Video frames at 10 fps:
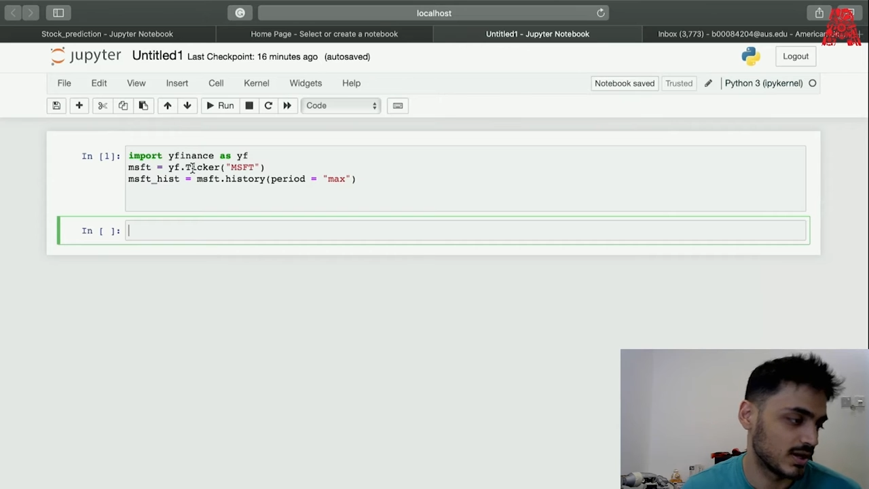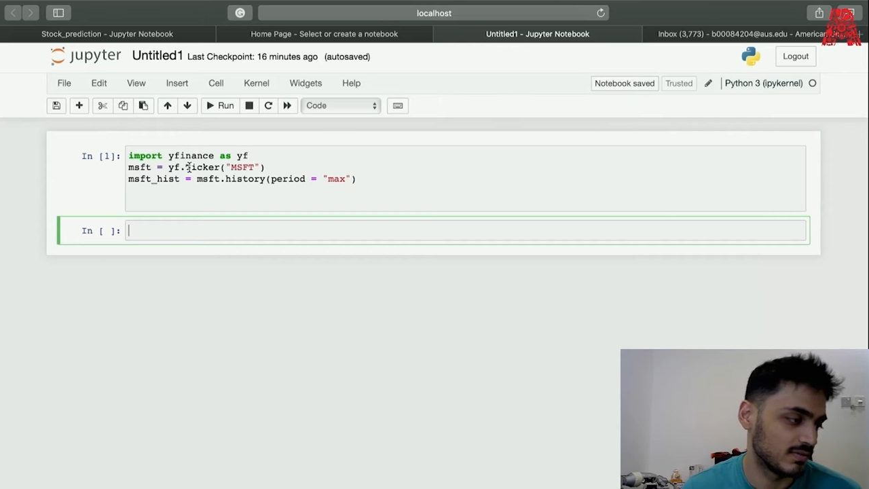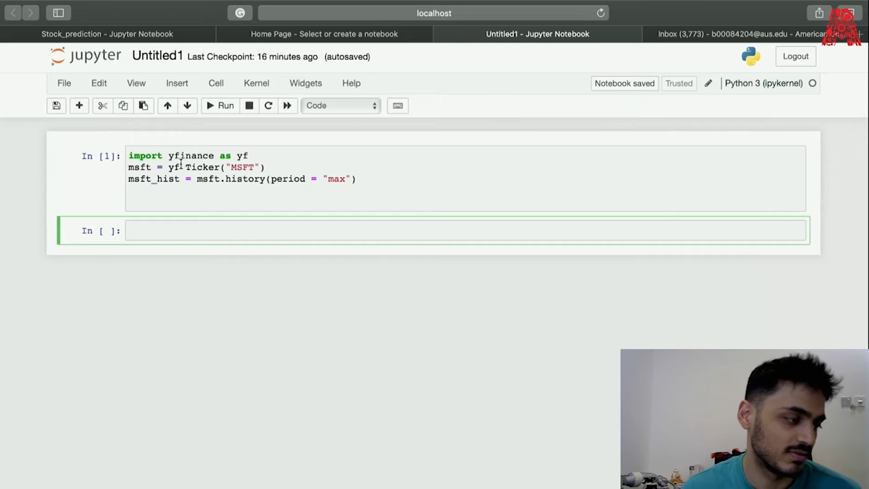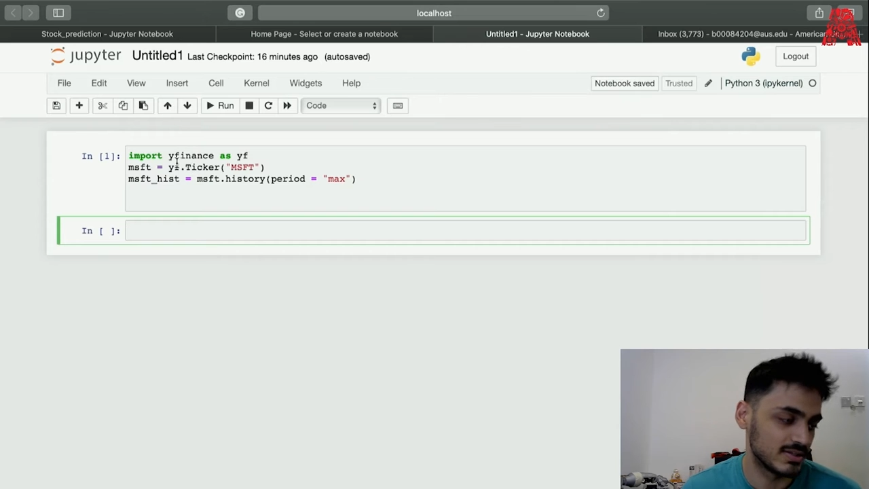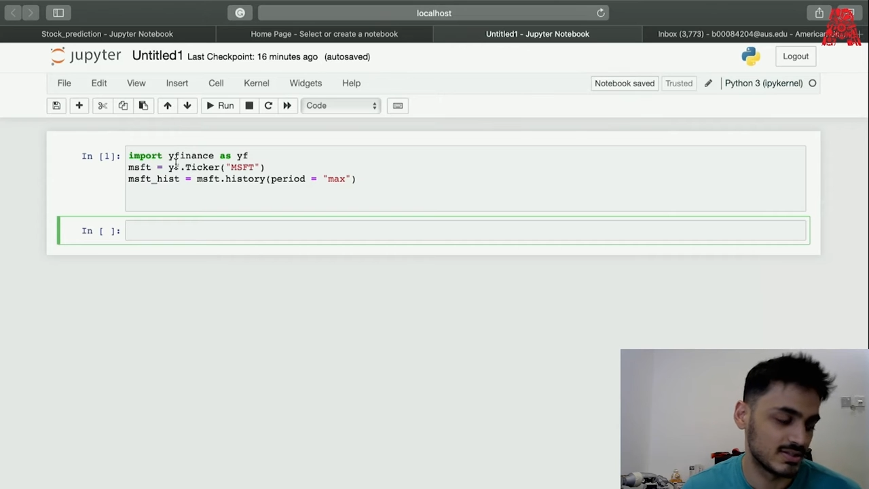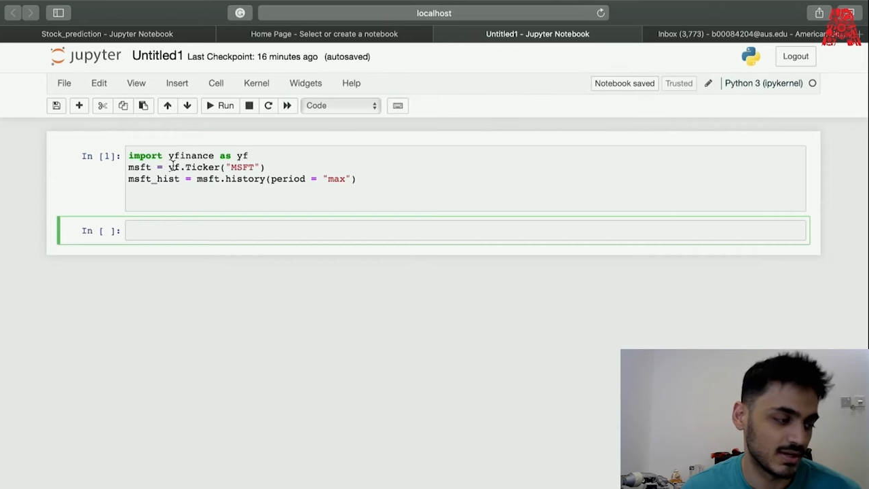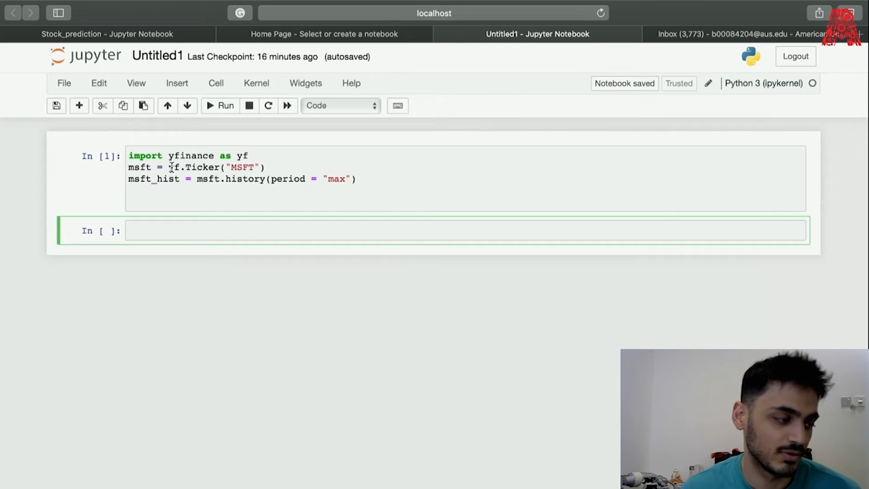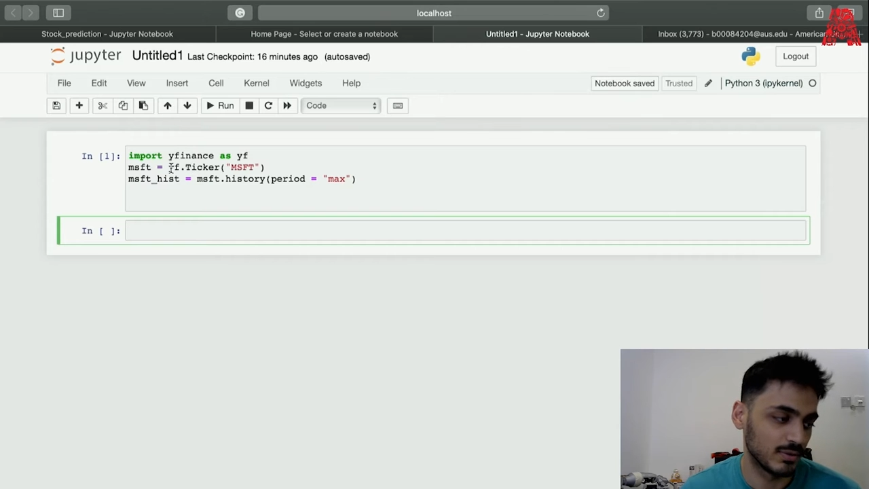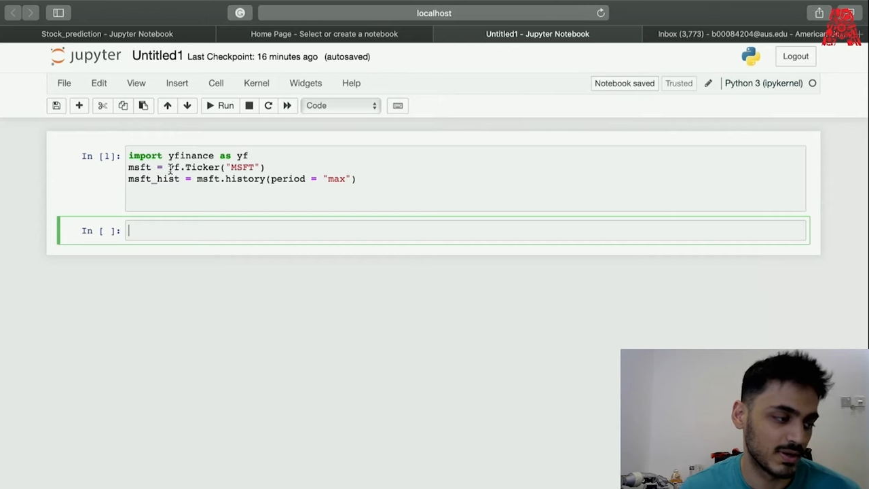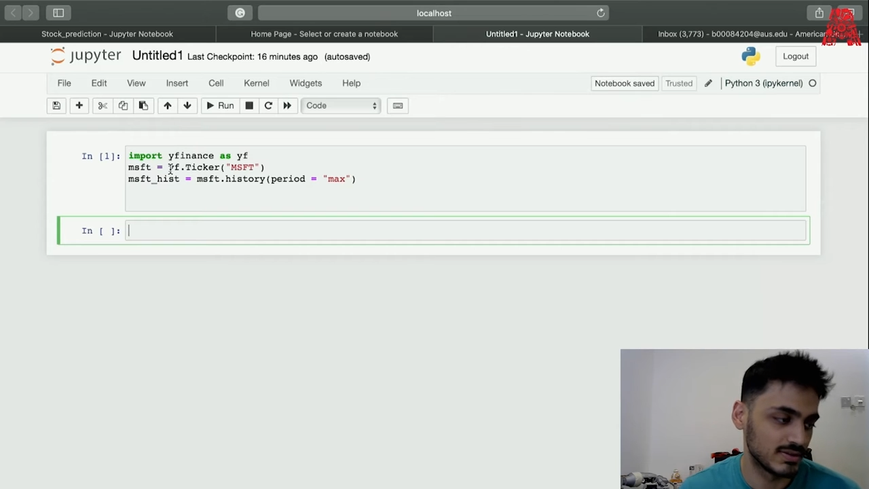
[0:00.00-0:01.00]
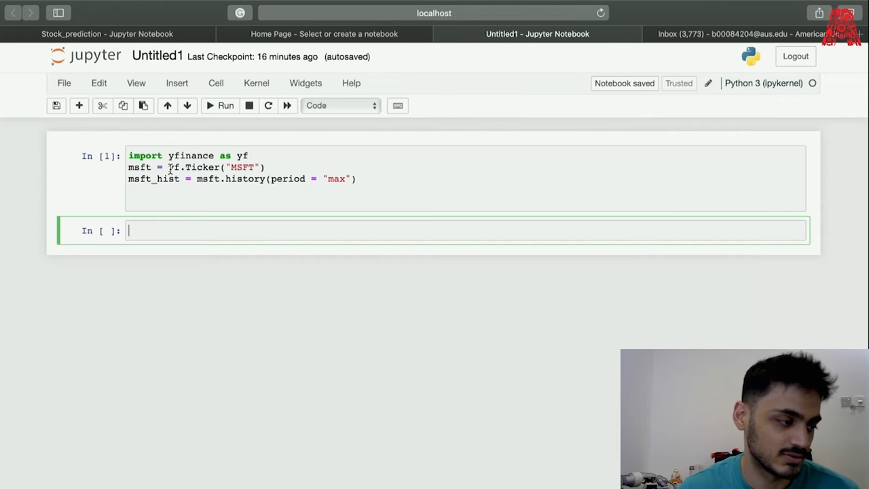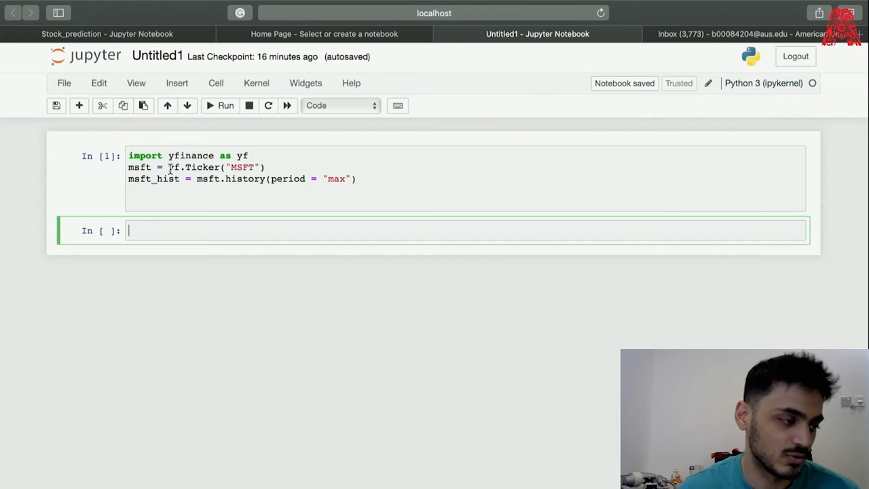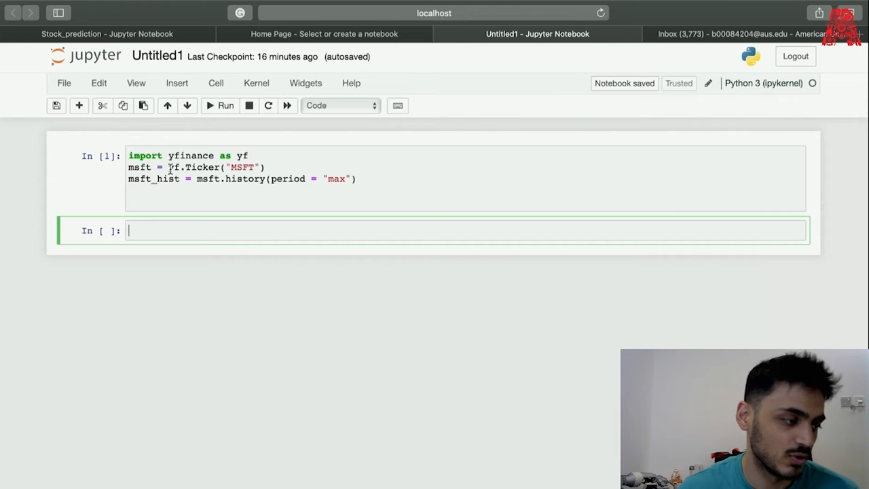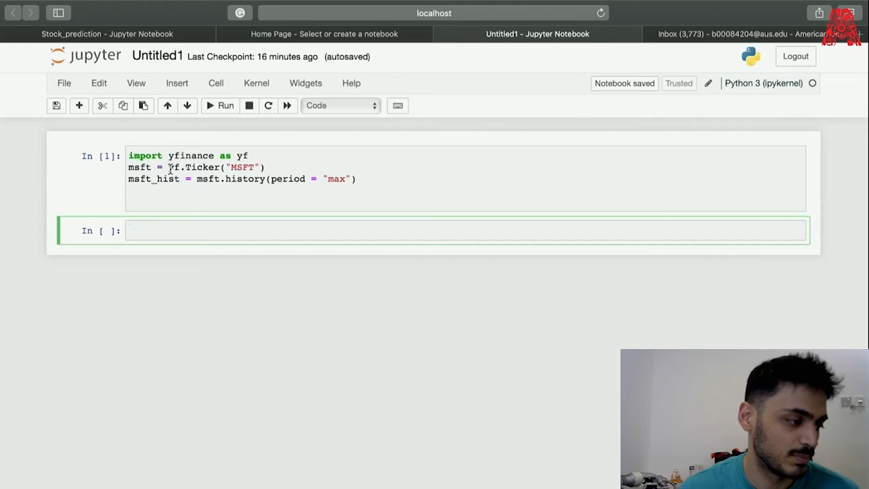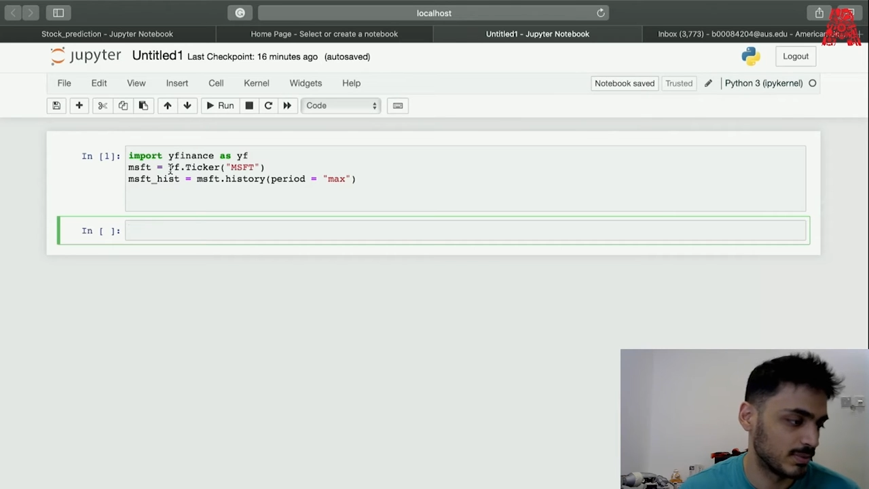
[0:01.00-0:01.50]
and we can see how the prices
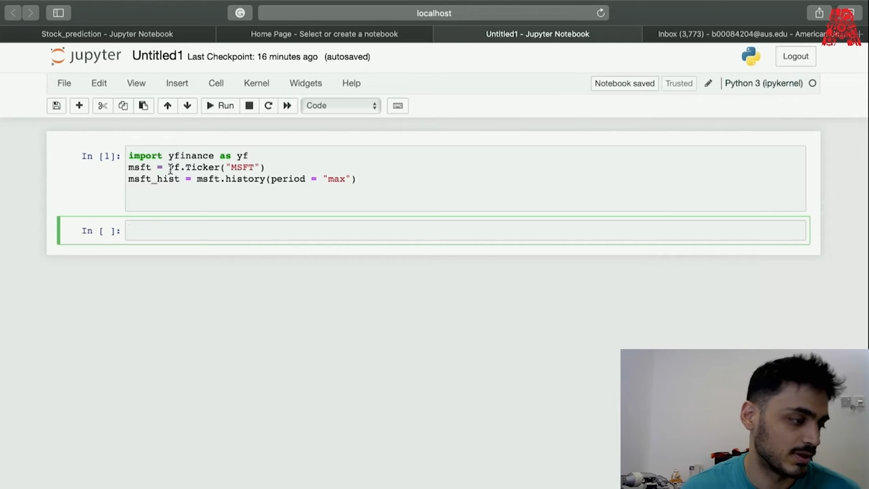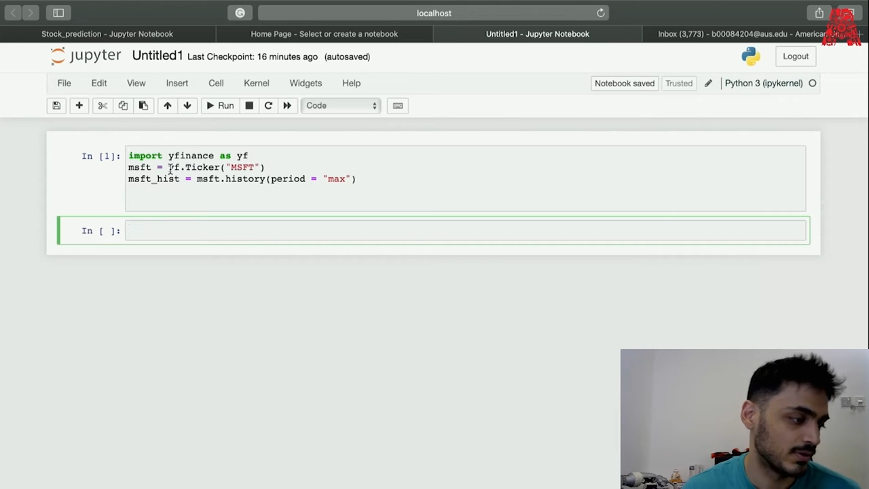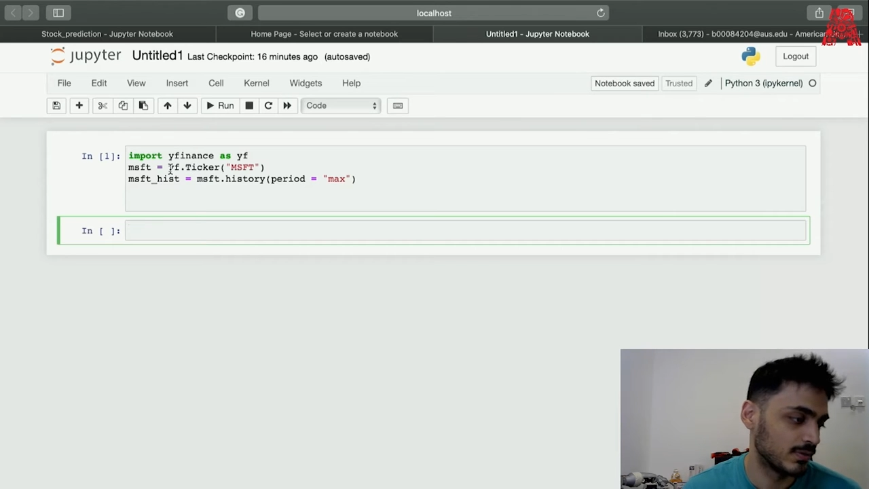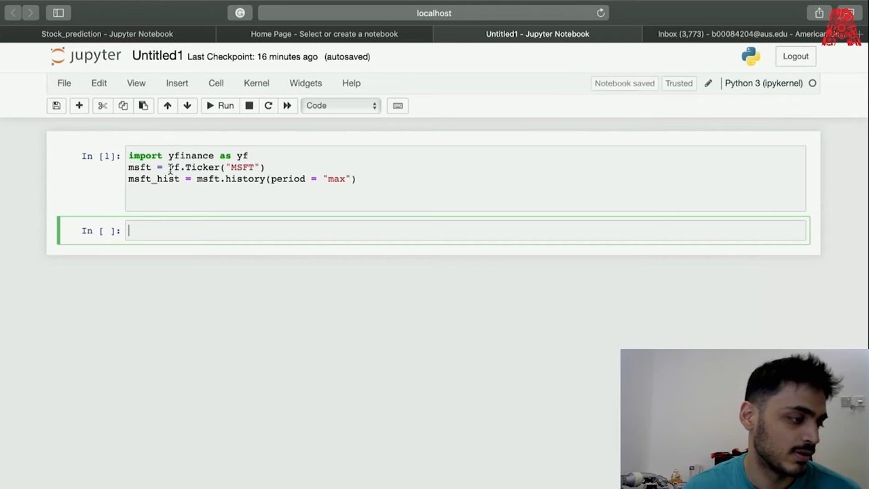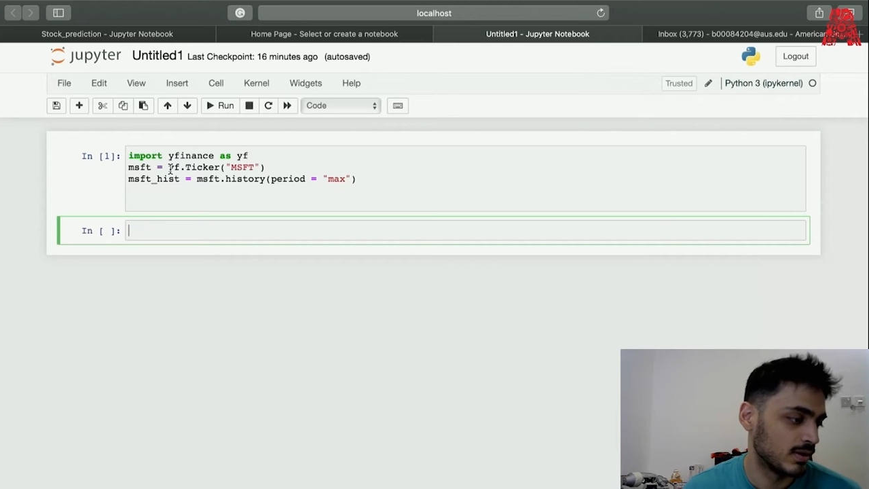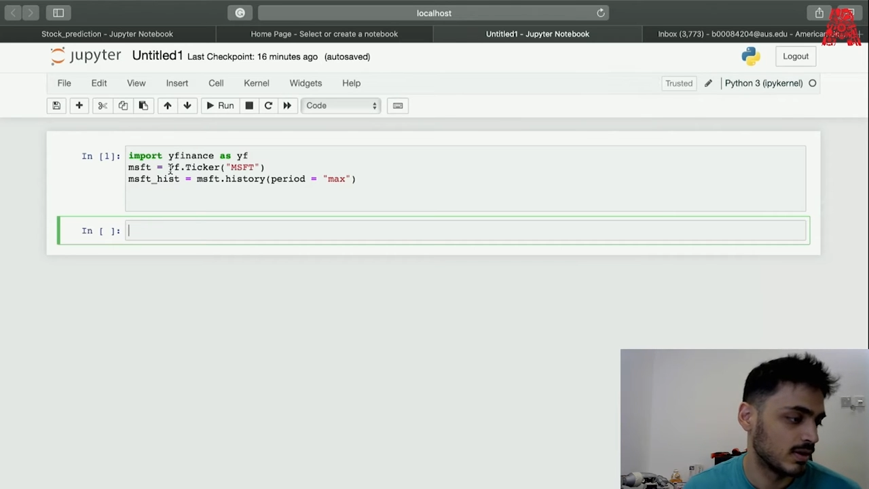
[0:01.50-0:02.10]
go up and down.